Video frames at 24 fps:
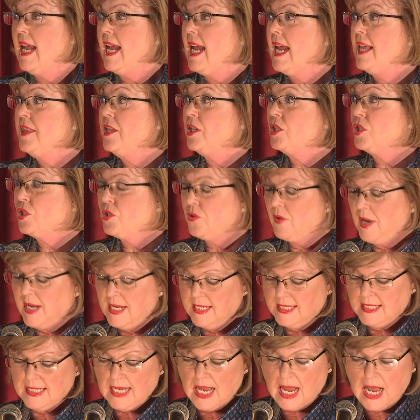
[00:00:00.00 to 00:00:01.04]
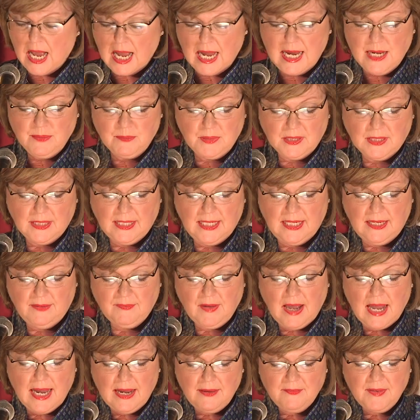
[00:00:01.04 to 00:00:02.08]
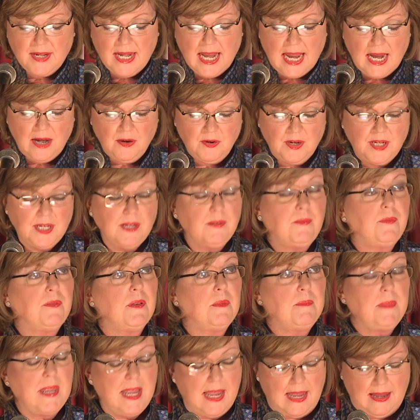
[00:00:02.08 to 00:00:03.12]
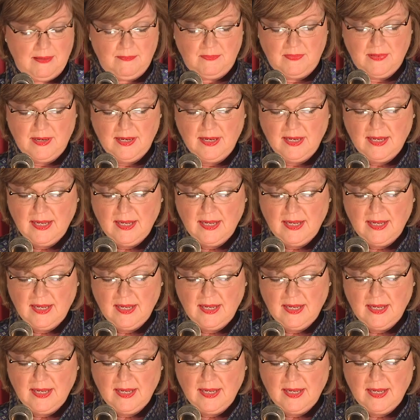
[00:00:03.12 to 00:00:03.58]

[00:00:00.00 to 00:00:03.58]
and the traits I believe I have inherited from them